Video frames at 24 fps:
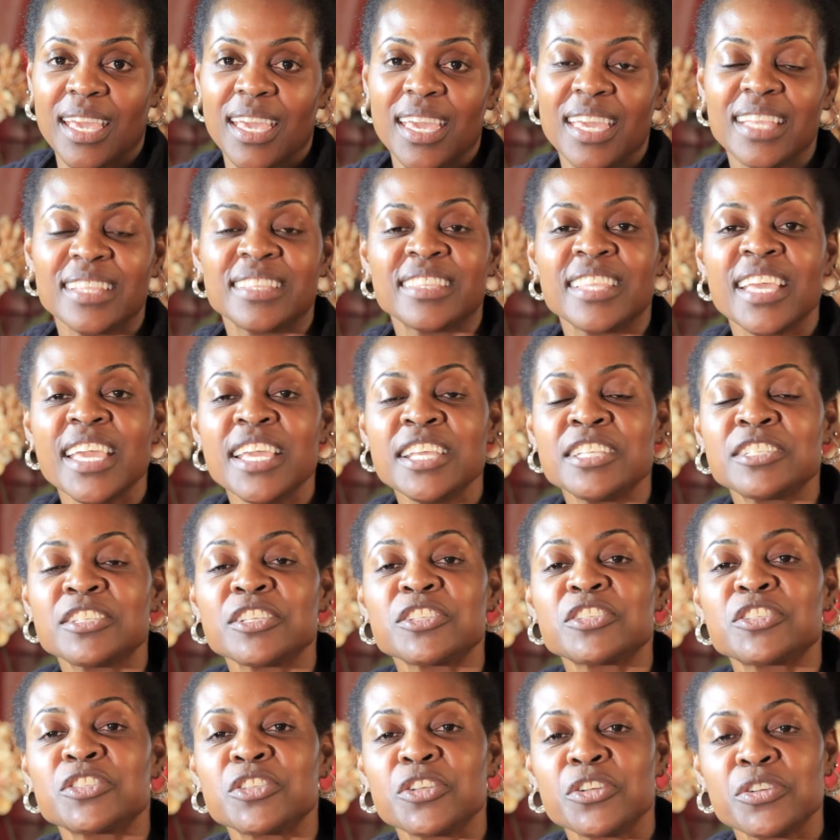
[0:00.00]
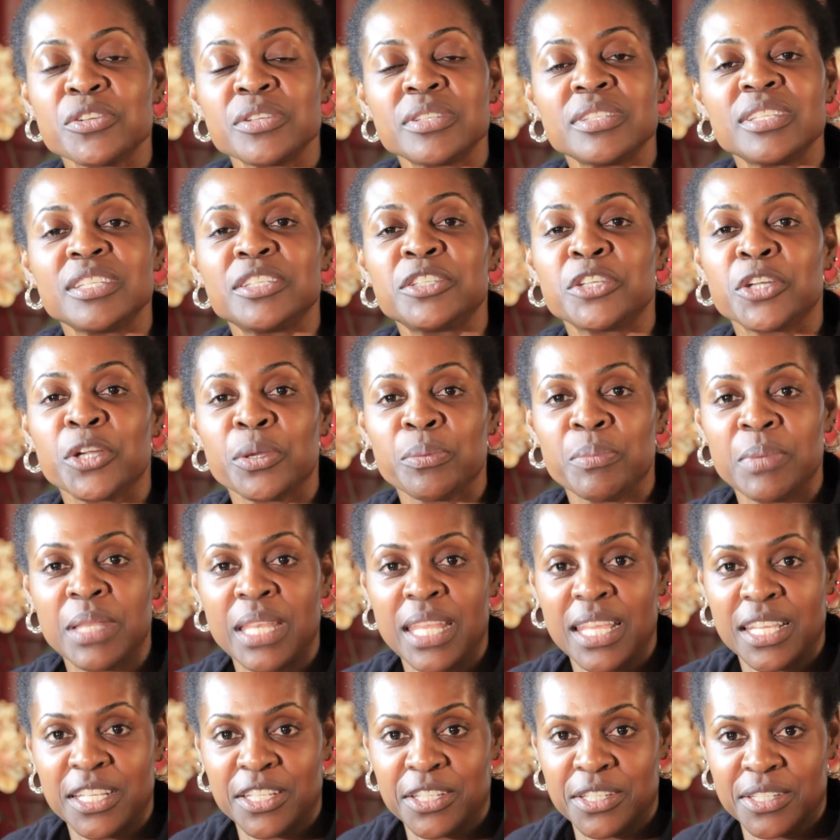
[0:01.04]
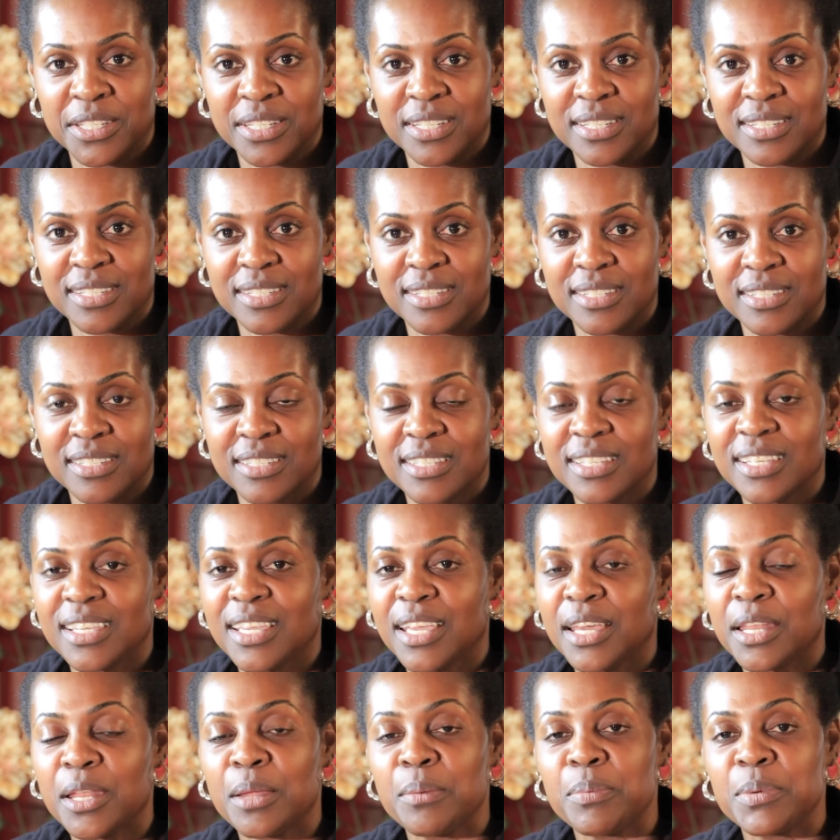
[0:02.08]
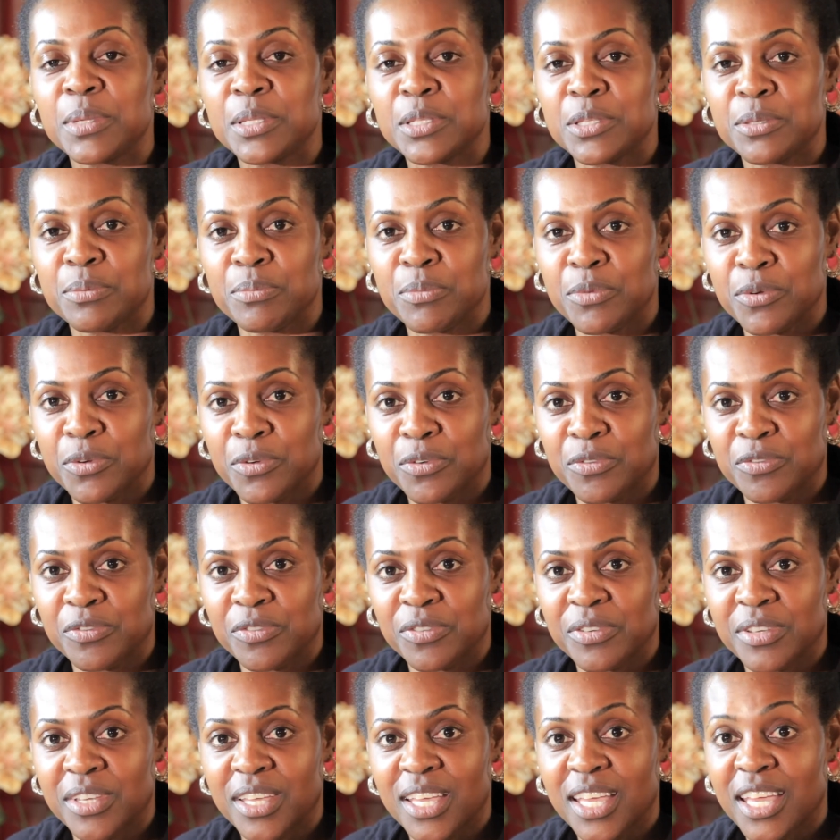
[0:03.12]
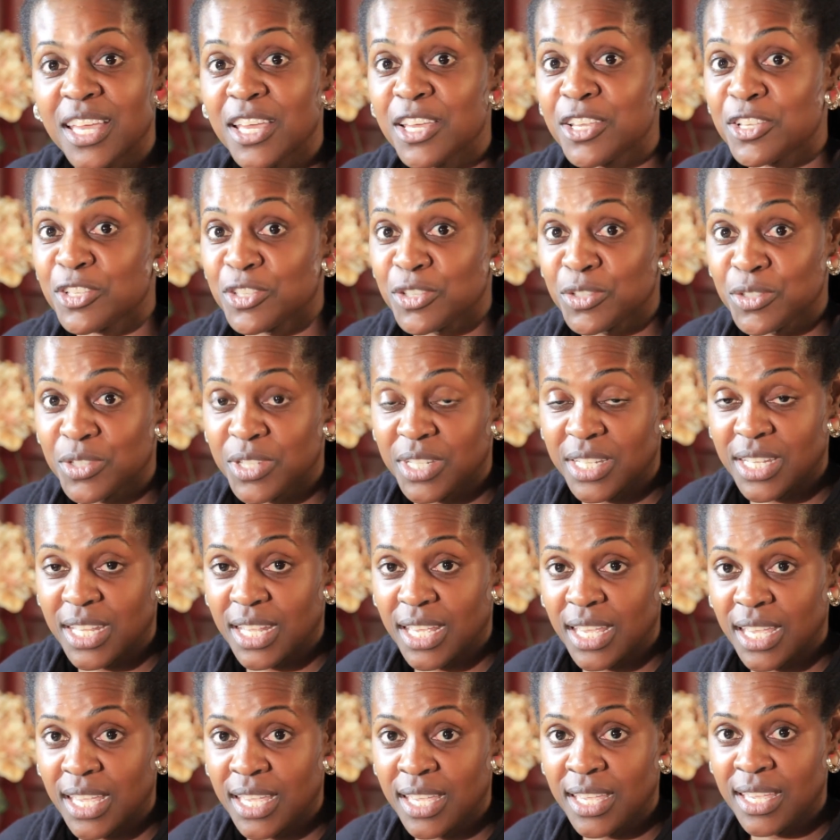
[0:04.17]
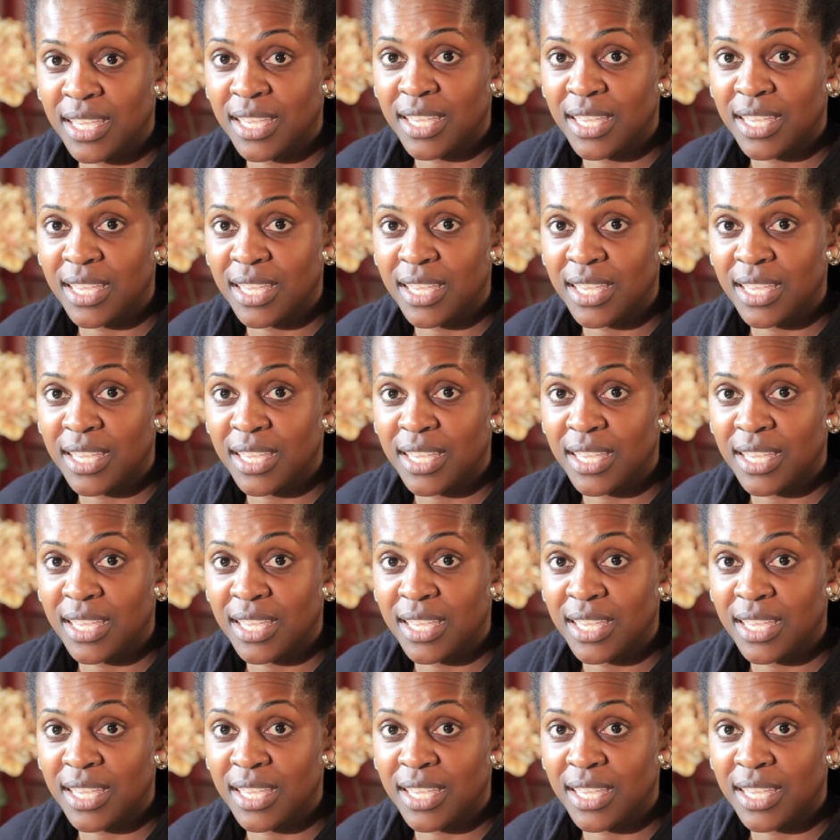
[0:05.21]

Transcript: It takes a certain determination to get up and to move. So today,